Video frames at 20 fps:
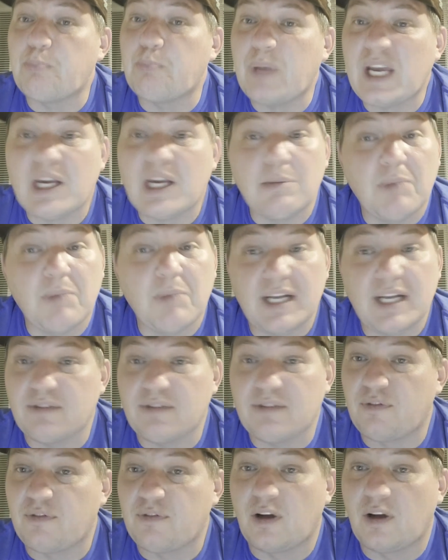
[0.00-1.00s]
big money
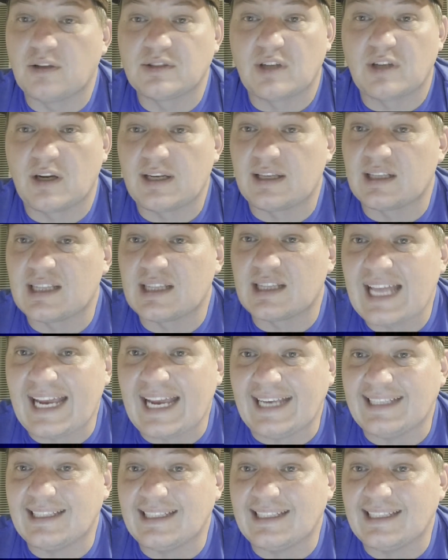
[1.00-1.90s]
falls on it late.